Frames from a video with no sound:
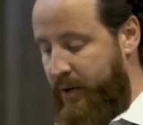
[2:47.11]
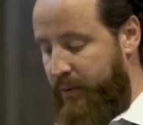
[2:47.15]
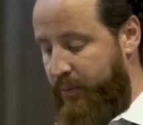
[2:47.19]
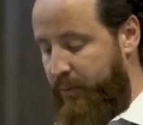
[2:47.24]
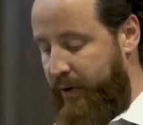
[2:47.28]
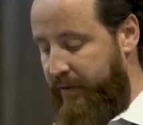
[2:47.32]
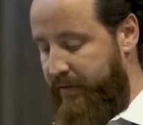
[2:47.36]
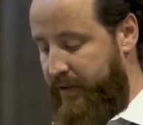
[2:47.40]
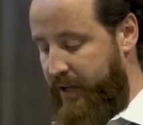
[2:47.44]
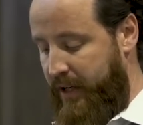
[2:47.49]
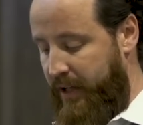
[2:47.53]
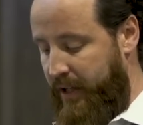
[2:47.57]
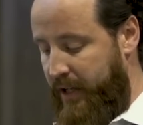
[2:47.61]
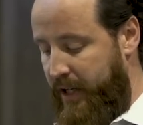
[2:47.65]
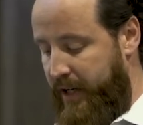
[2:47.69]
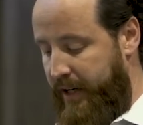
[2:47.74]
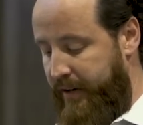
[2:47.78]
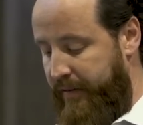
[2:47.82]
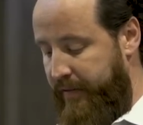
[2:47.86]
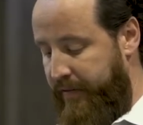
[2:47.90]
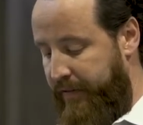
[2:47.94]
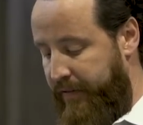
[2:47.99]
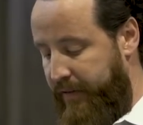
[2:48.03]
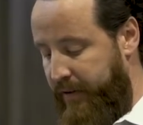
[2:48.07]
We've done a lot
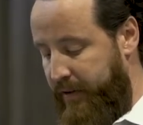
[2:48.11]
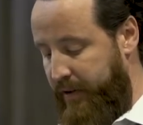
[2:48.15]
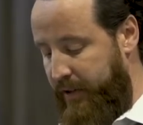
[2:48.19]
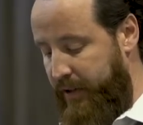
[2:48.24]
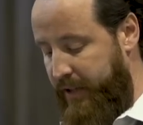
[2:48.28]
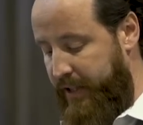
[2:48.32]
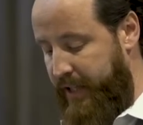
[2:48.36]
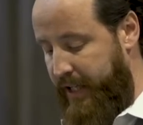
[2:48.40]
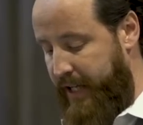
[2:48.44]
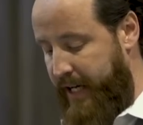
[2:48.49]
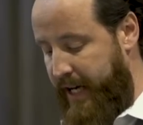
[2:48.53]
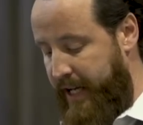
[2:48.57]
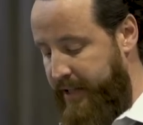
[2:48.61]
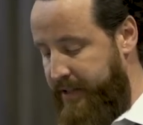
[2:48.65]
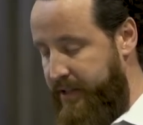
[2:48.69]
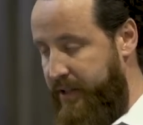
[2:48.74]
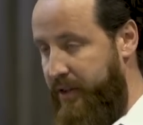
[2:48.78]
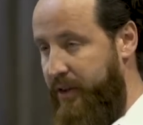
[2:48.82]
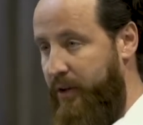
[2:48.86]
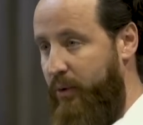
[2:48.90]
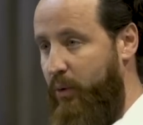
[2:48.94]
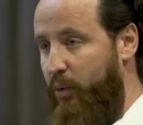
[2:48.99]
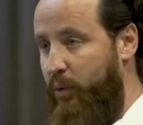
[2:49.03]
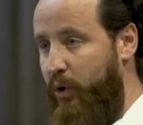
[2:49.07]
of looking at
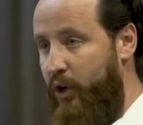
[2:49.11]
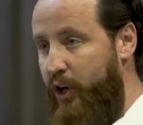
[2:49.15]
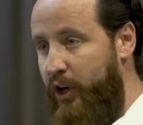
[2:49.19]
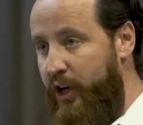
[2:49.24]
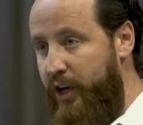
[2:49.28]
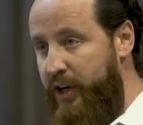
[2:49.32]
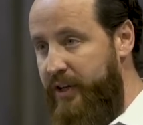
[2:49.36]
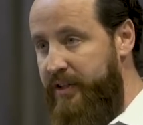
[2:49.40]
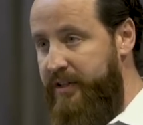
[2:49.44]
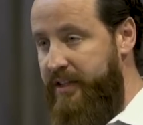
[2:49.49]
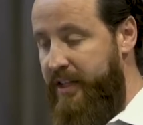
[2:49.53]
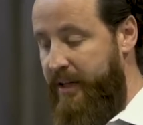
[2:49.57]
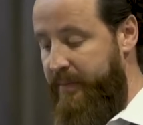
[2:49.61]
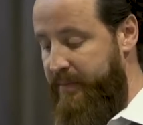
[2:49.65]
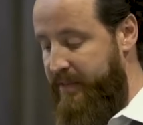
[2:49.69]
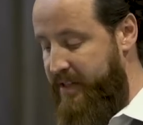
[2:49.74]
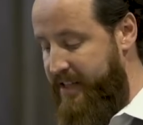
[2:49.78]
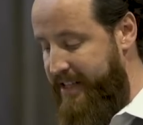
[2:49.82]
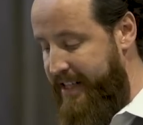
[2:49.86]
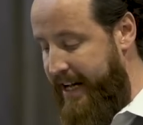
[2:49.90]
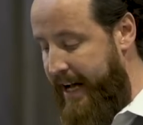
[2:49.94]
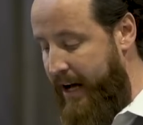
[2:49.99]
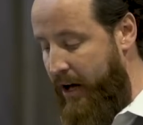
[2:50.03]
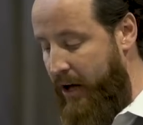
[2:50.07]
the words
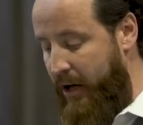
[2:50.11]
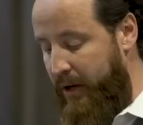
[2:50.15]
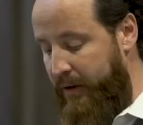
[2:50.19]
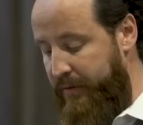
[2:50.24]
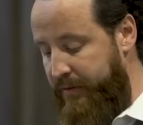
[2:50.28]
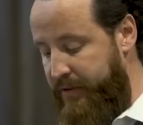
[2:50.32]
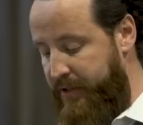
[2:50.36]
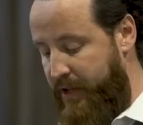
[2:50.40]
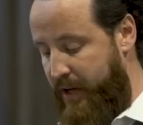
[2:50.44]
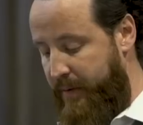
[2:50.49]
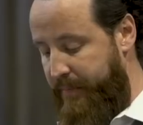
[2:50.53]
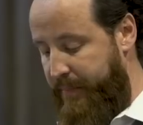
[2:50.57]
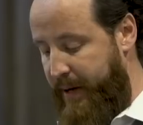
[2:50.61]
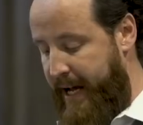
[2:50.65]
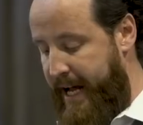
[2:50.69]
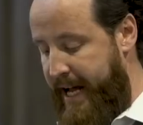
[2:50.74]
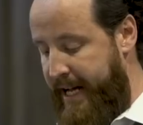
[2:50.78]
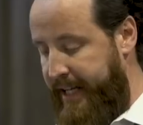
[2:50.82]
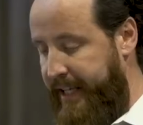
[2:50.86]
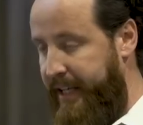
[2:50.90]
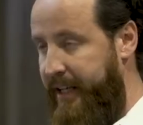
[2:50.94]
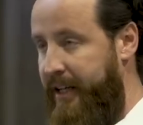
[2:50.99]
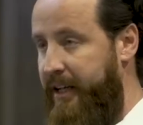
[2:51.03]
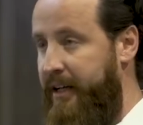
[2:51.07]
themselves,
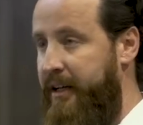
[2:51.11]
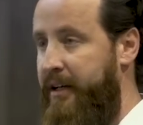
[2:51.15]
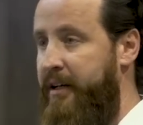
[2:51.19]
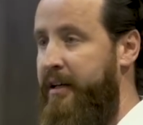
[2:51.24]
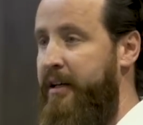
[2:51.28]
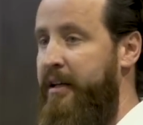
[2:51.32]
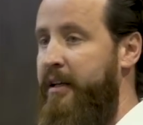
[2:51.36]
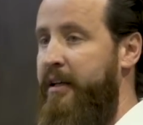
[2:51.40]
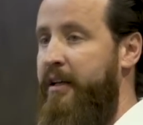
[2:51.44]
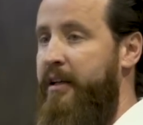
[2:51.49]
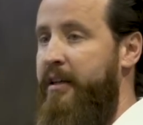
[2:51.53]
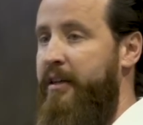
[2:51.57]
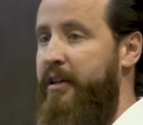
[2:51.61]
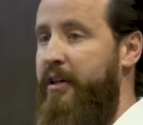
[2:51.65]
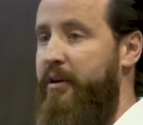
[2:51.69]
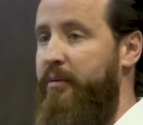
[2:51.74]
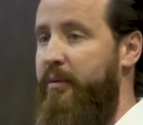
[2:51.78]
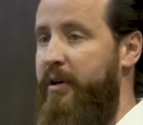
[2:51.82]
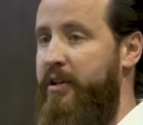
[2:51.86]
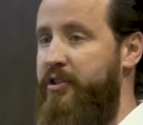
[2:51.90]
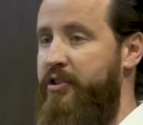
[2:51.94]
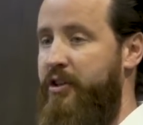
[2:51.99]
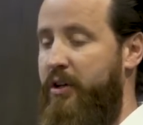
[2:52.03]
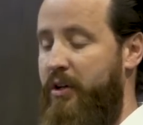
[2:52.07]
unpacking the
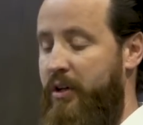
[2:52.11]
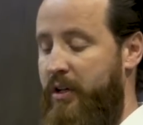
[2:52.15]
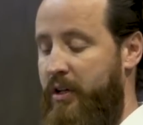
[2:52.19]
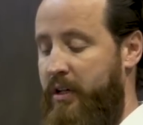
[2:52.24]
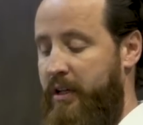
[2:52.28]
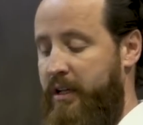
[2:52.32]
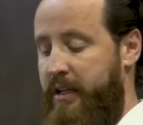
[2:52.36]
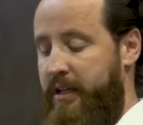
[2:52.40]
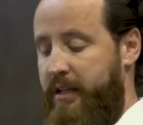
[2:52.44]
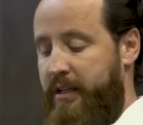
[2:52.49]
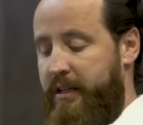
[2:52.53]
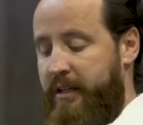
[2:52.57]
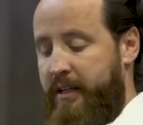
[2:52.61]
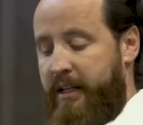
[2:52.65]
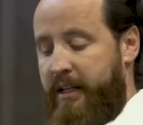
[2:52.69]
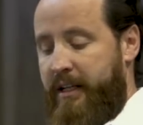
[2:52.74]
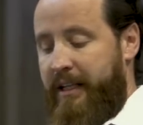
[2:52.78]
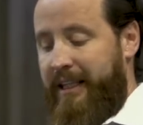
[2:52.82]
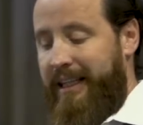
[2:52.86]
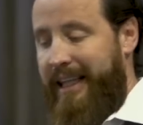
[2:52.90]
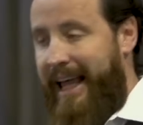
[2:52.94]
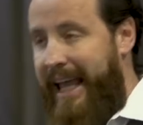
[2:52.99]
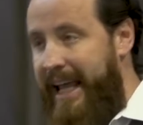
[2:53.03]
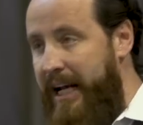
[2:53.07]
original
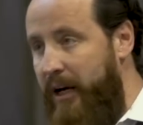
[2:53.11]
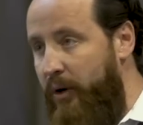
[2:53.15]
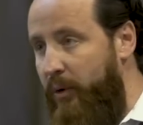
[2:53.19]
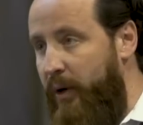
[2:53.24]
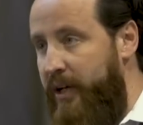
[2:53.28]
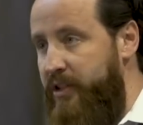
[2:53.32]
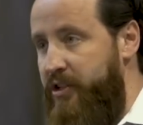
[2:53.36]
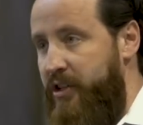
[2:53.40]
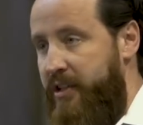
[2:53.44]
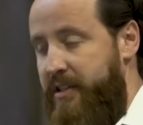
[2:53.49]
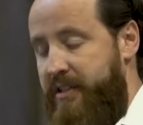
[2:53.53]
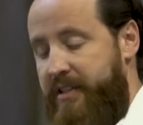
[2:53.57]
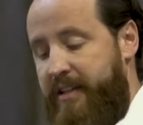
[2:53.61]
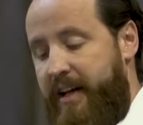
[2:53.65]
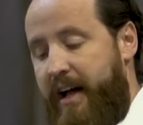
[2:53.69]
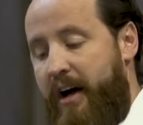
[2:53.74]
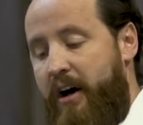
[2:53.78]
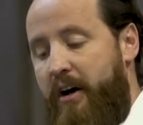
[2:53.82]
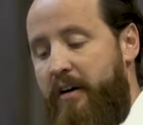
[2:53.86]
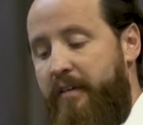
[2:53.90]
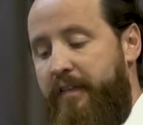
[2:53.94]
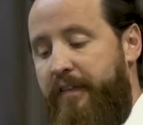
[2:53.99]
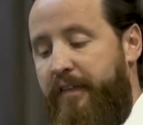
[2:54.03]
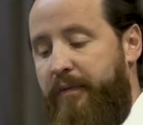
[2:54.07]
language
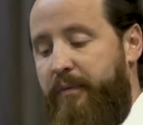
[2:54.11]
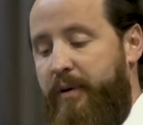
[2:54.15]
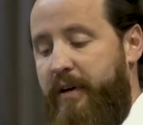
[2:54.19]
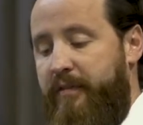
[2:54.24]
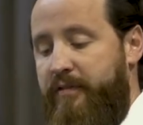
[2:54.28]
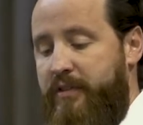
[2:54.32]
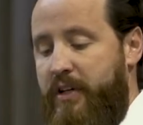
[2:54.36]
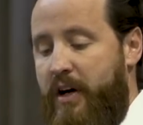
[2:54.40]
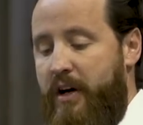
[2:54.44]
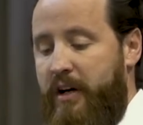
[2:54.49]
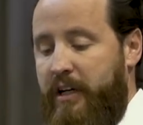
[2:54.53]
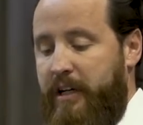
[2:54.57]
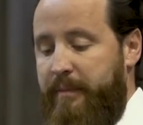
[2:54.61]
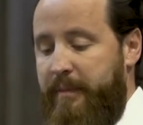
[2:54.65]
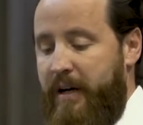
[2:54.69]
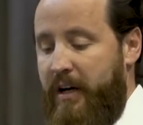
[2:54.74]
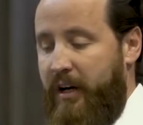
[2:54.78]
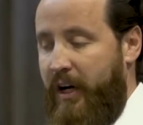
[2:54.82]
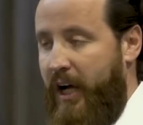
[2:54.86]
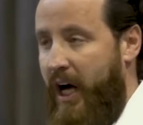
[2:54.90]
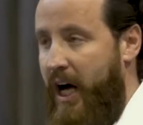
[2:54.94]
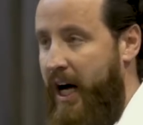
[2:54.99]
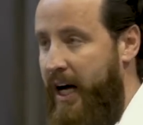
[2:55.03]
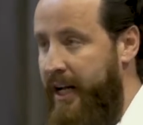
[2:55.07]
itself. We've talked
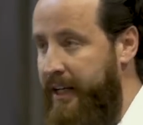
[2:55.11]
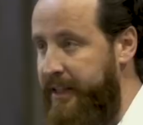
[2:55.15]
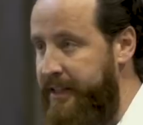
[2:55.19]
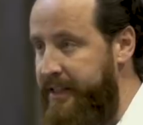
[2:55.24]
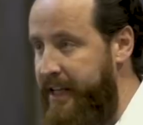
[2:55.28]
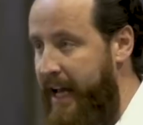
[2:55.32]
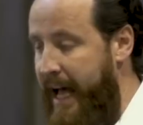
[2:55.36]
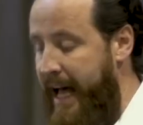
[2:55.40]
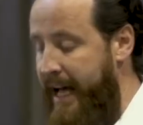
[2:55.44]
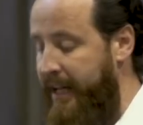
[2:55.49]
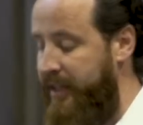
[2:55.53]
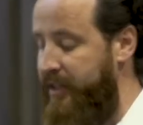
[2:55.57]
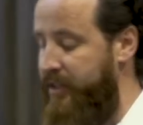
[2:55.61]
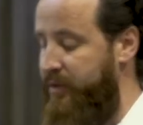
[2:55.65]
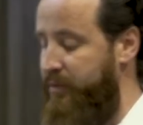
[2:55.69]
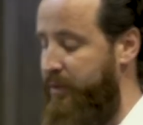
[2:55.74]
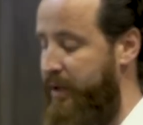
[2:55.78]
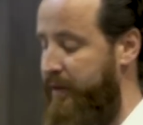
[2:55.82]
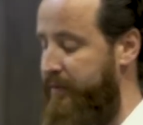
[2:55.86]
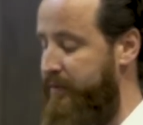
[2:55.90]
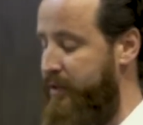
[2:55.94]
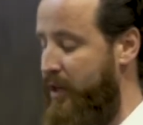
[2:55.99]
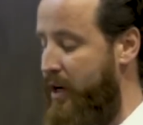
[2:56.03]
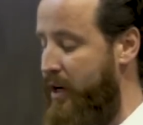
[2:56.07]
about context.
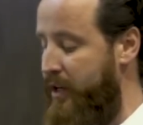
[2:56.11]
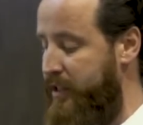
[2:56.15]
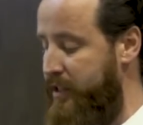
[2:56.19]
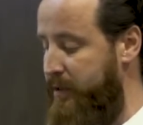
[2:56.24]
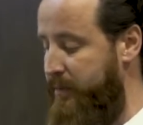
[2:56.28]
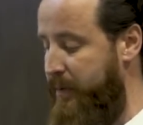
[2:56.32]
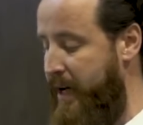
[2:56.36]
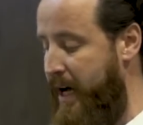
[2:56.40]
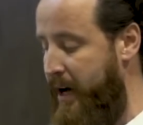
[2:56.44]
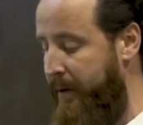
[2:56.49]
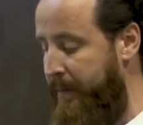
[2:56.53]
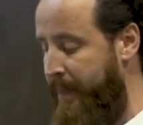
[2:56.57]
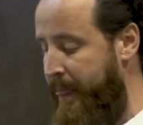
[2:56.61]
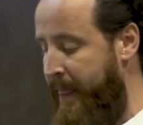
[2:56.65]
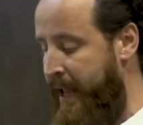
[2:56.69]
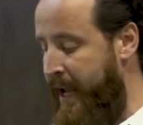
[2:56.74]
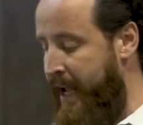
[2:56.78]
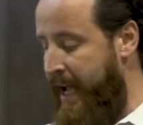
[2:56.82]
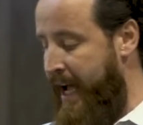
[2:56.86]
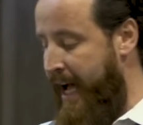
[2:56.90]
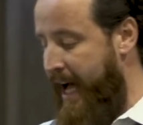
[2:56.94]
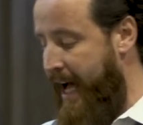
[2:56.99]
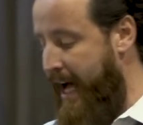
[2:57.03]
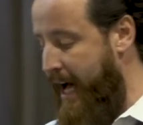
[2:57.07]
We've talked about
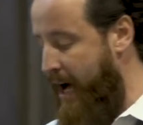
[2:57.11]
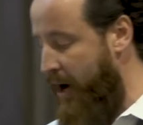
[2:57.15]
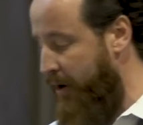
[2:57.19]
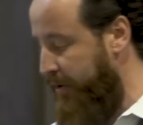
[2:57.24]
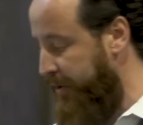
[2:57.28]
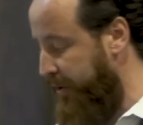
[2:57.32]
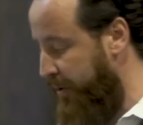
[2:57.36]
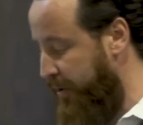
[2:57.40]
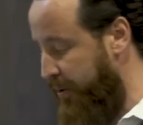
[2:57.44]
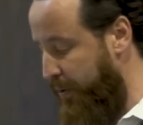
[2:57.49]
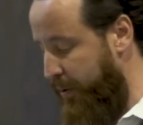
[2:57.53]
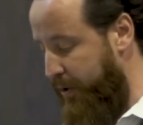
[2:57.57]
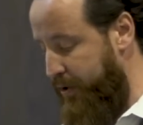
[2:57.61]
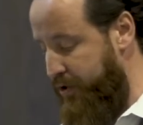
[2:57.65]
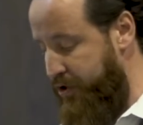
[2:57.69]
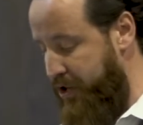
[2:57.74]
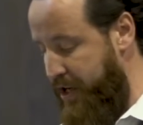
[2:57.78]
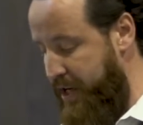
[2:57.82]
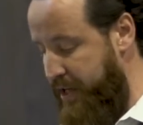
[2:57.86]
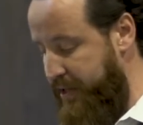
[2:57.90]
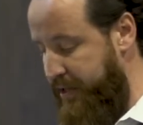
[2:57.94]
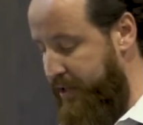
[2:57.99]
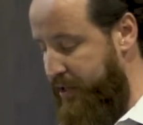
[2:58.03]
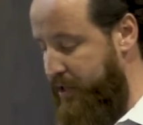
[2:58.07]
how the Lord
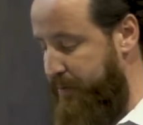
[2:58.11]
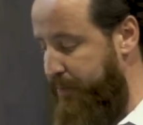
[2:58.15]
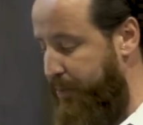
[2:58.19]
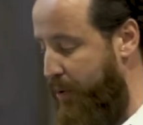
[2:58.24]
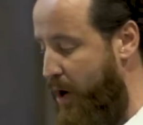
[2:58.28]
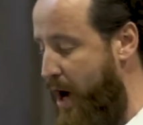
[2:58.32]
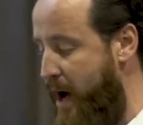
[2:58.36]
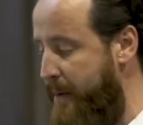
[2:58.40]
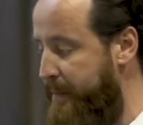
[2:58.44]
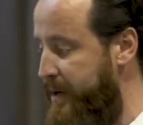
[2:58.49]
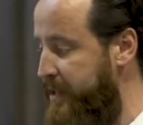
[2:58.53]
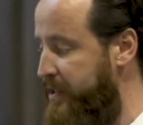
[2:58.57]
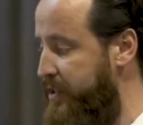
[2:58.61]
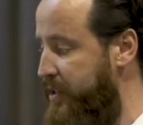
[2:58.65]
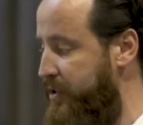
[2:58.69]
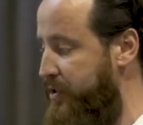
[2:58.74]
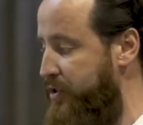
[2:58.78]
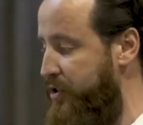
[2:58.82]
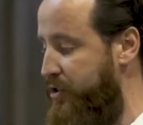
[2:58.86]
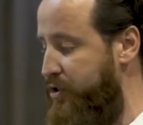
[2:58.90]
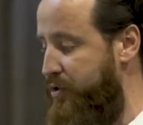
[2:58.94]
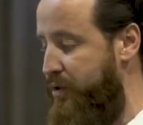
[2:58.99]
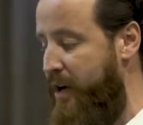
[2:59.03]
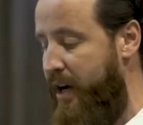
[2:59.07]
Jesus promises
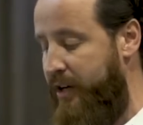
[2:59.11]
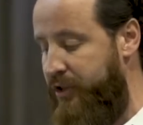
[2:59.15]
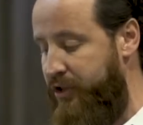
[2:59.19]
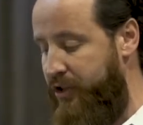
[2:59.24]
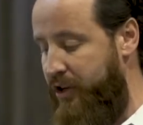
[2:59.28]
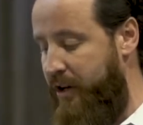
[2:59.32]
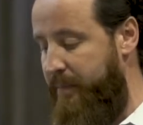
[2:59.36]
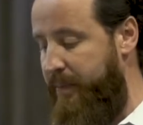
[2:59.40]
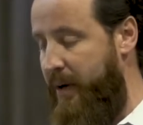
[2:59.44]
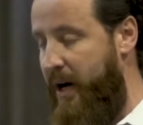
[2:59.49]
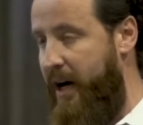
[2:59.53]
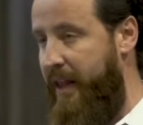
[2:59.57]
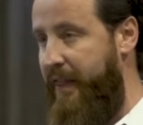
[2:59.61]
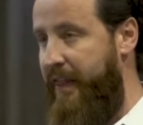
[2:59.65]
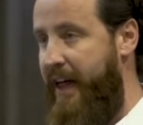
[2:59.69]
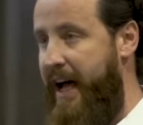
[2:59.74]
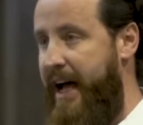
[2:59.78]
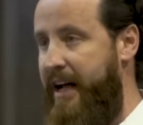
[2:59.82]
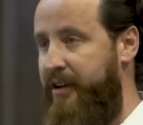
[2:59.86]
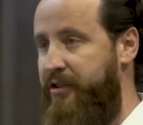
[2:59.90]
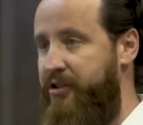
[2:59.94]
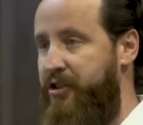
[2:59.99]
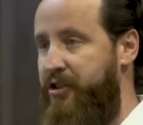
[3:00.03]
destruction upon that